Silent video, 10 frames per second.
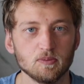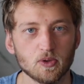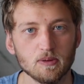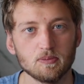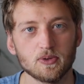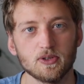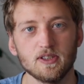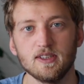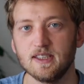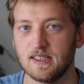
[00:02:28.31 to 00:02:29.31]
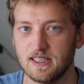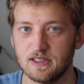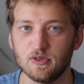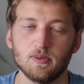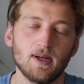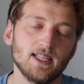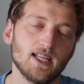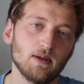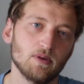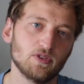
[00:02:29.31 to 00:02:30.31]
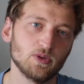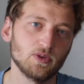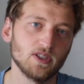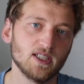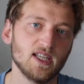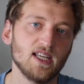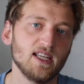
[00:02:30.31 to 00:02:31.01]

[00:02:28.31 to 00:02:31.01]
more important, at least for my type of shooting,